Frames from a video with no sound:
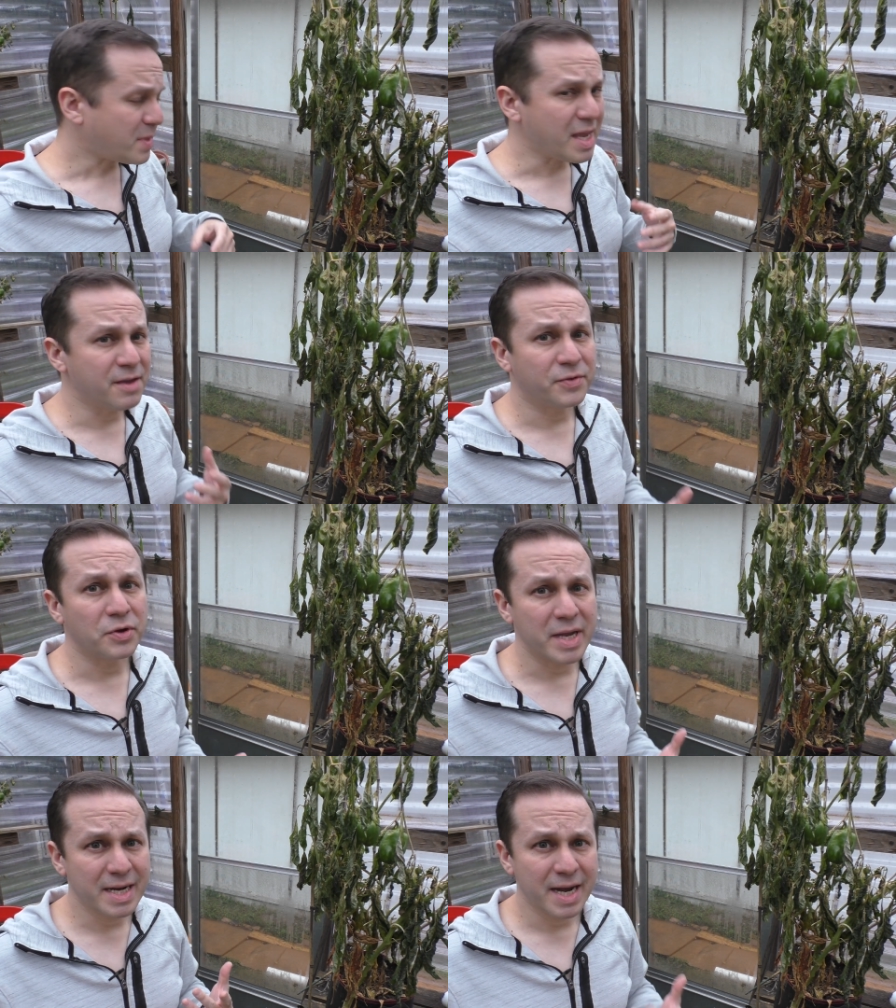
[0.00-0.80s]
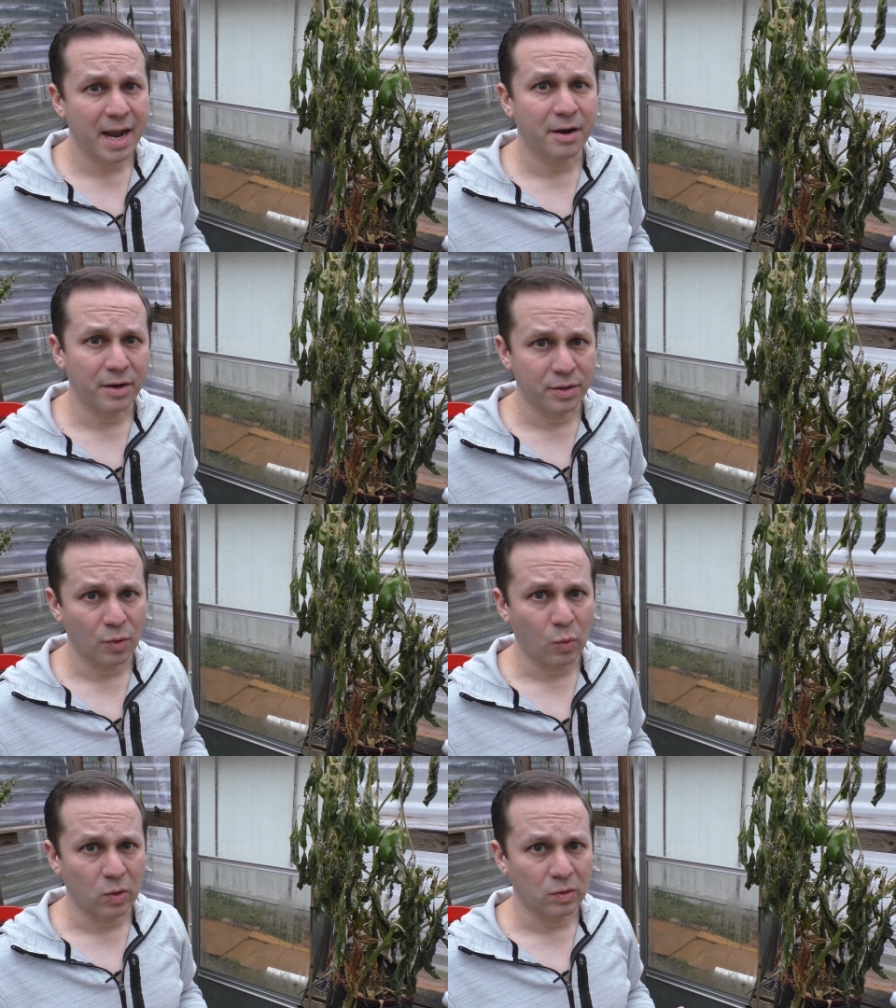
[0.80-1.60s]
if you're in an area of
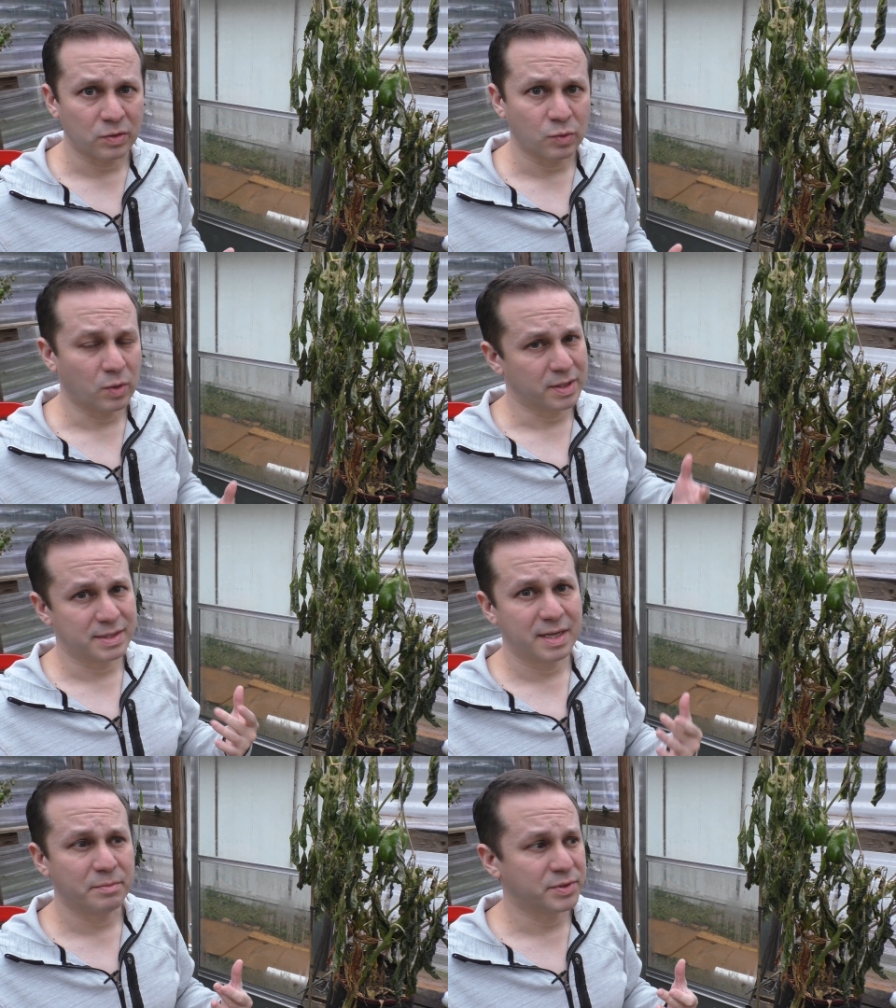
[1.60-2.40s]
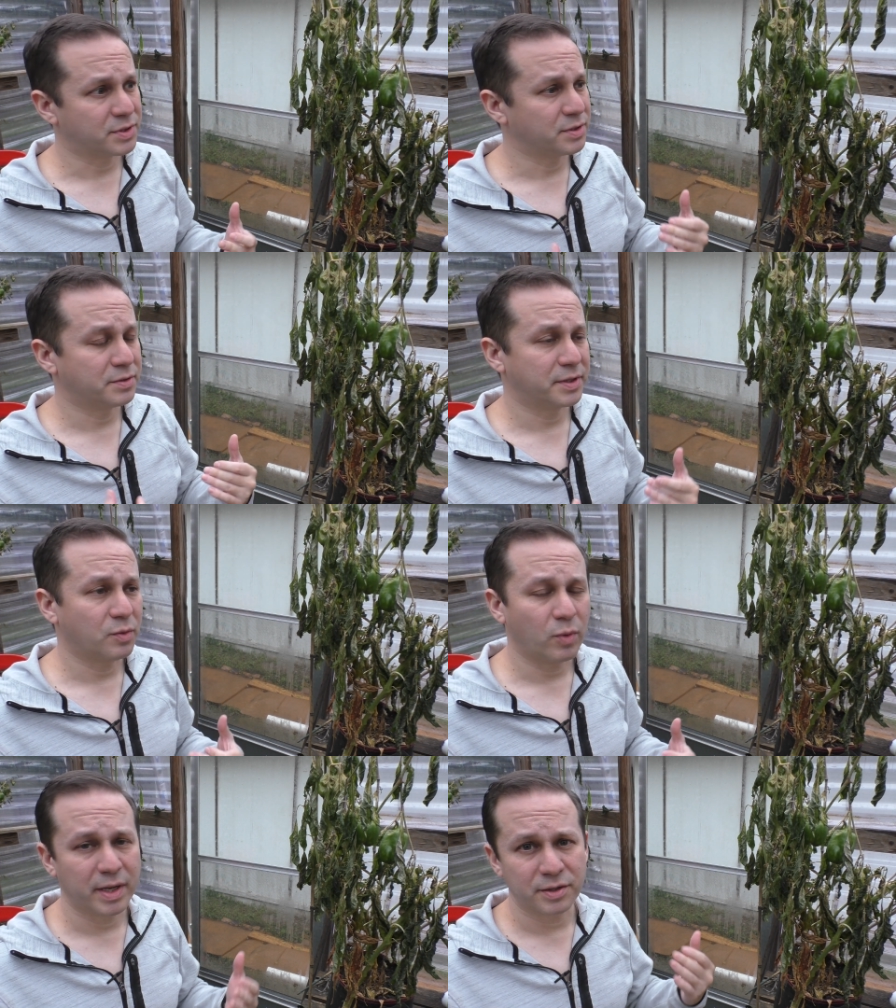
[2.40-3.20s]
the world where the temperature during
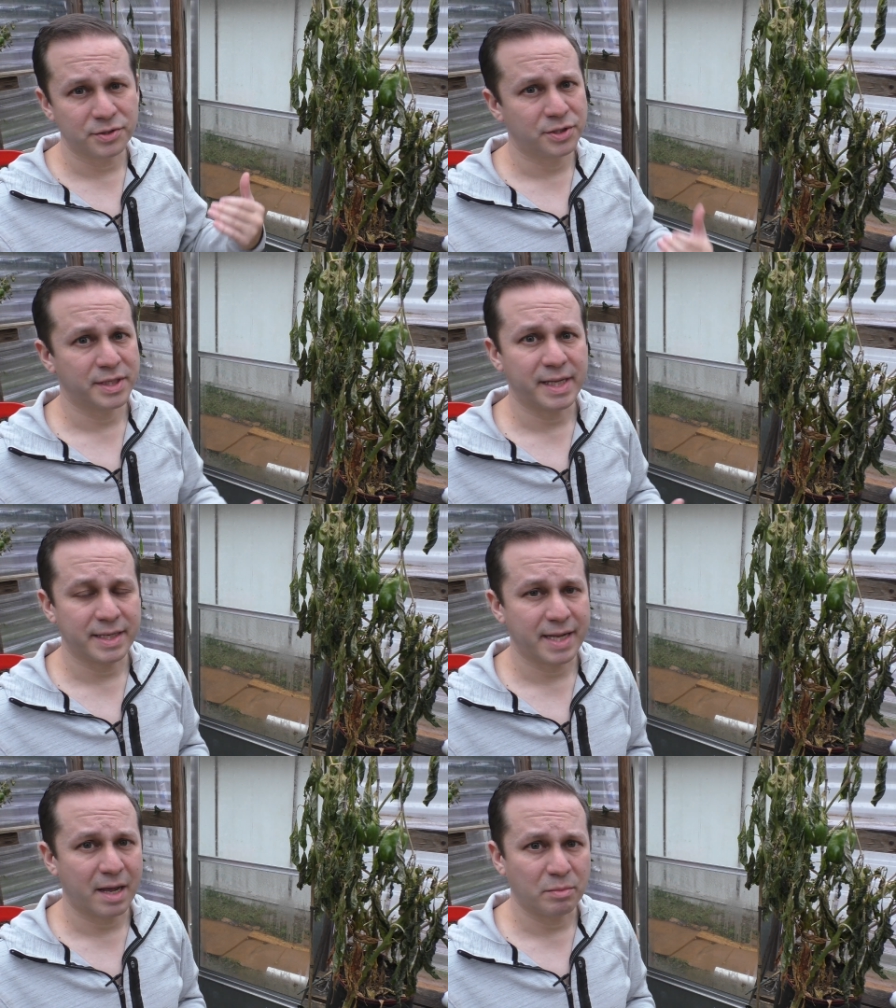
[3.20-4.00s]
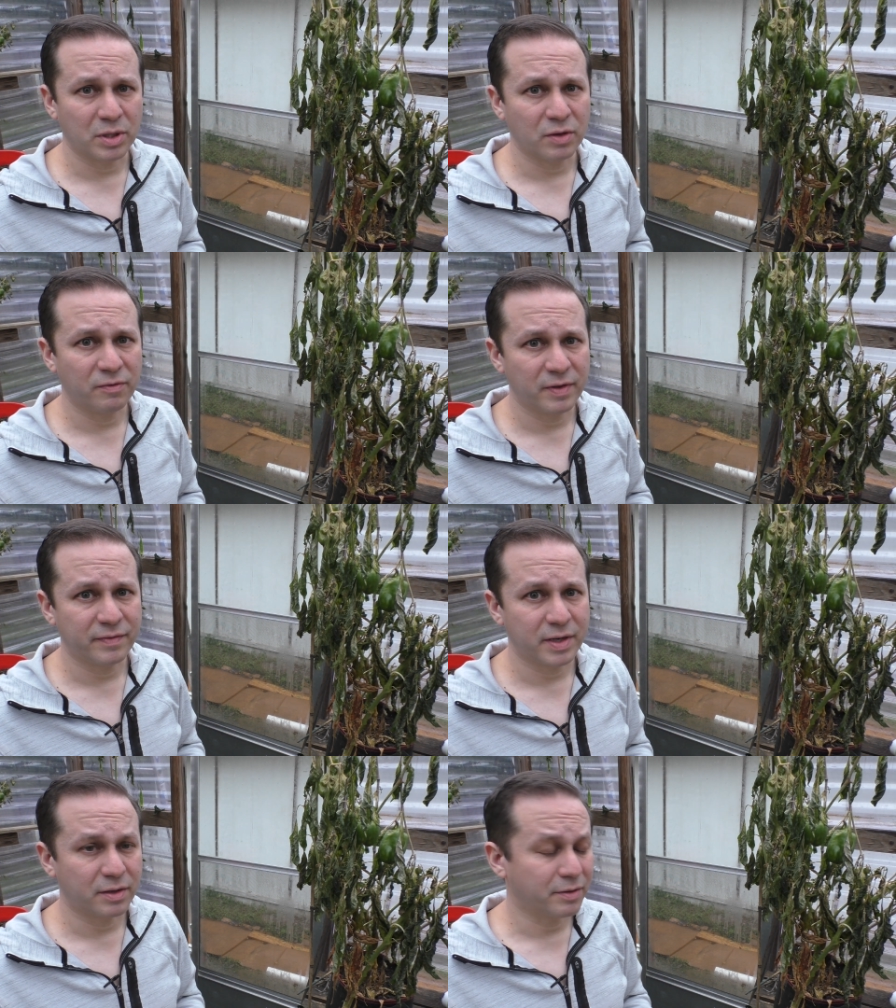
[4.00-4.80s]
the winter shouldn't get down below
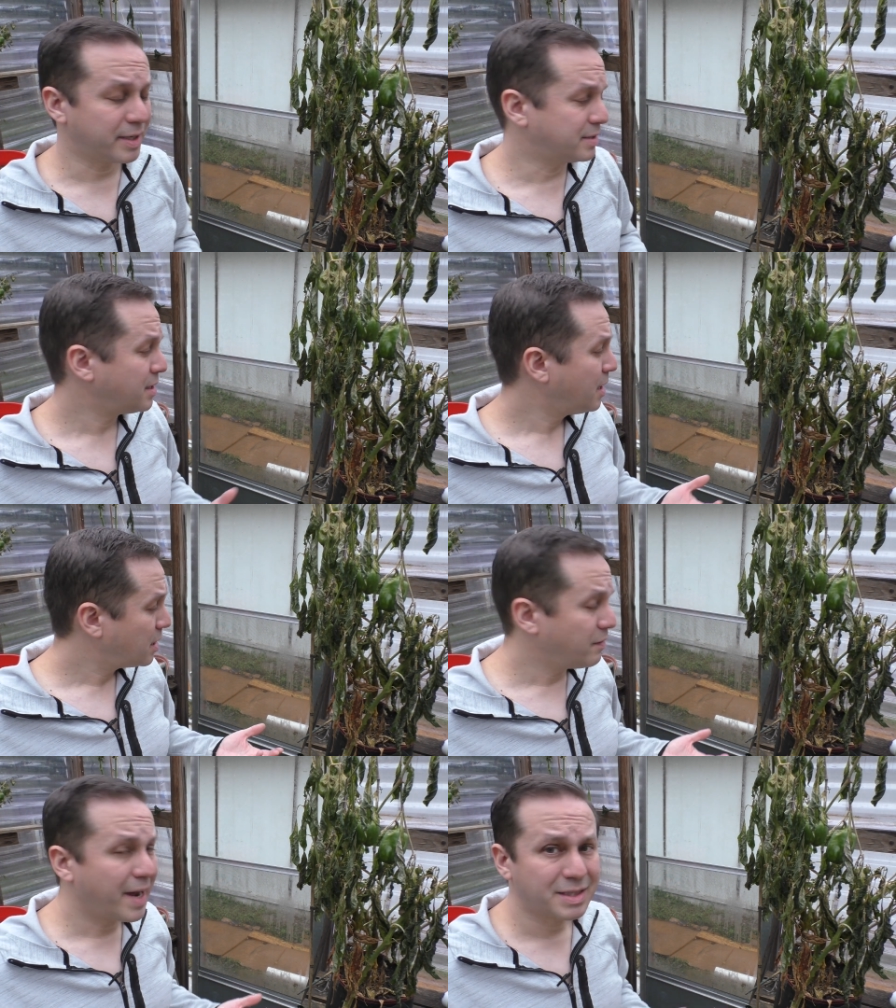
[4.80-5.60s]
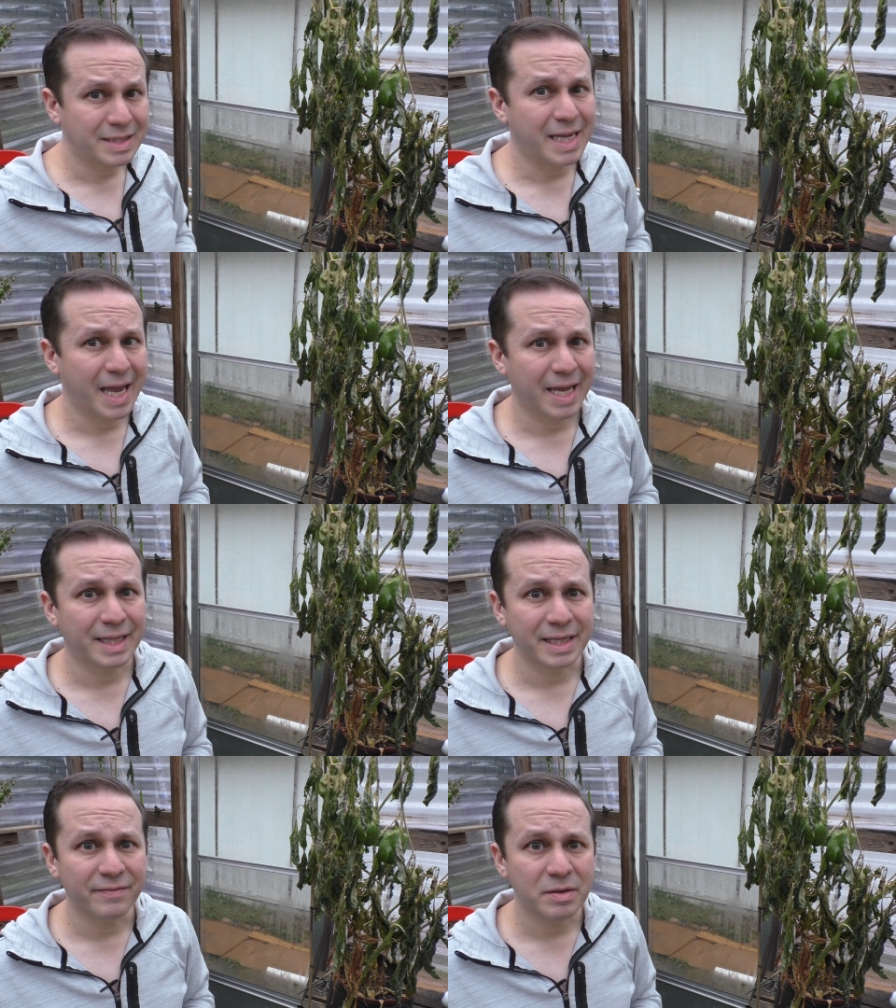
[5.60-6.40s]
50 degrees, you actually
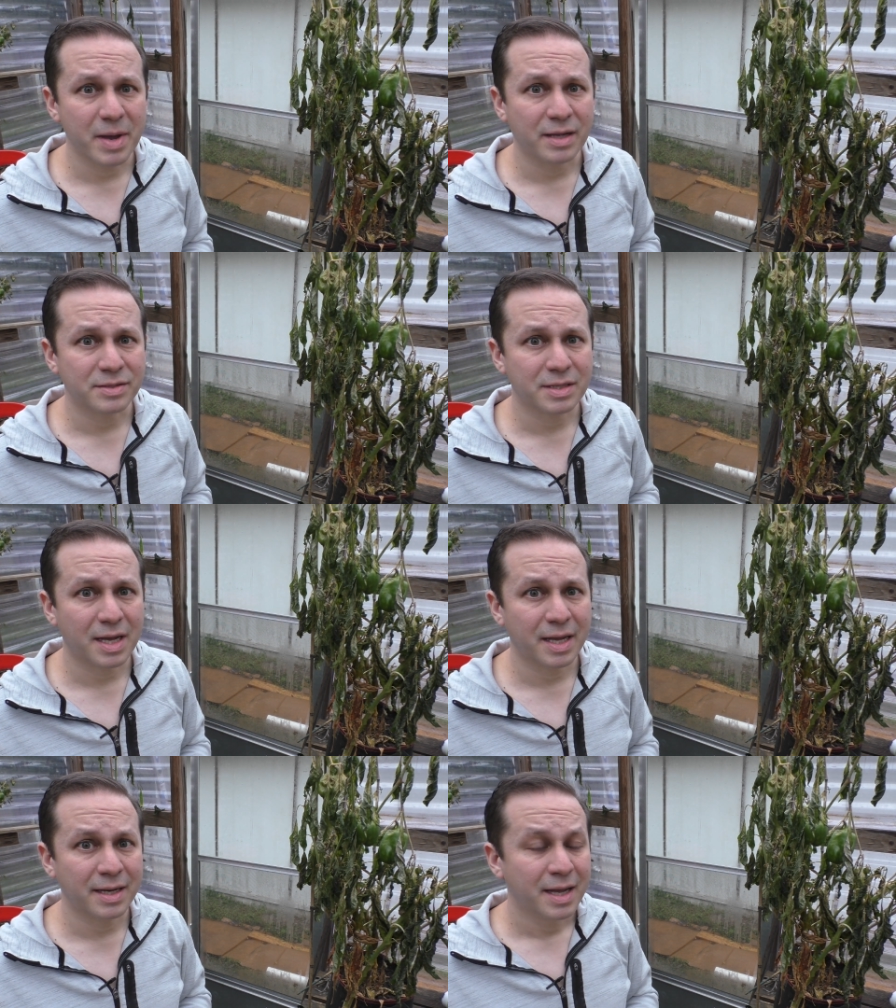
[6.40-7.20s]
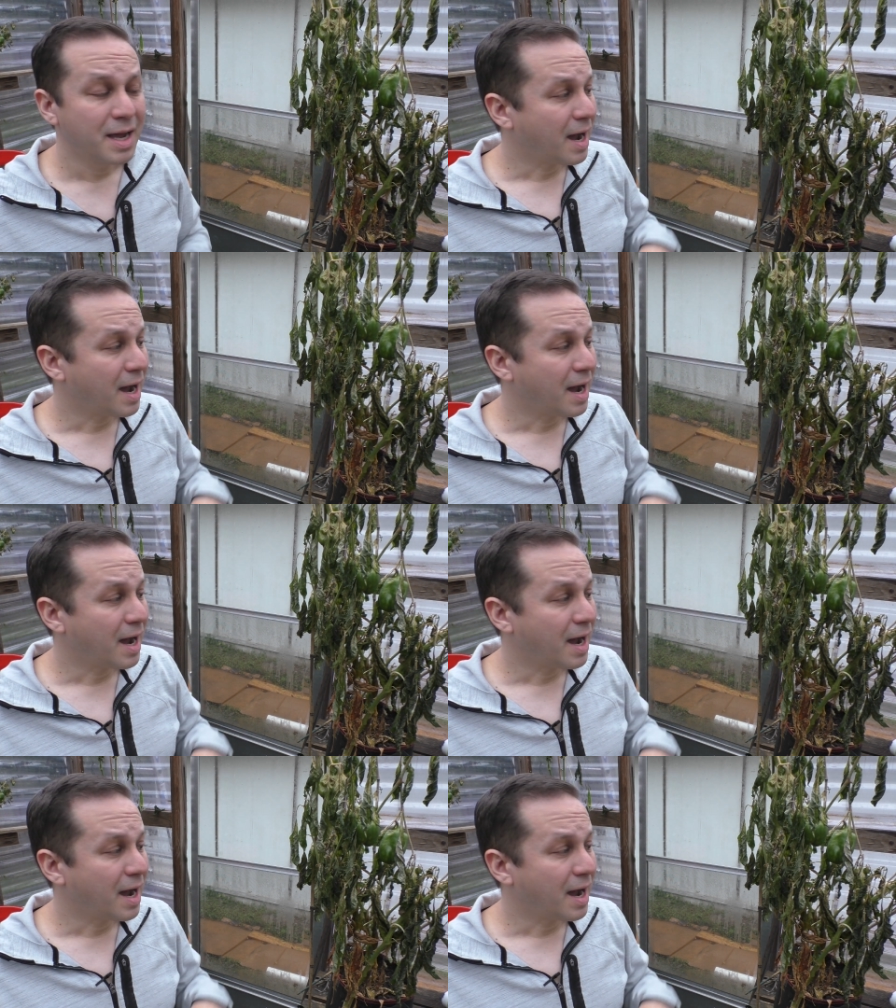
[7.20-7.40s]
can leave them outside.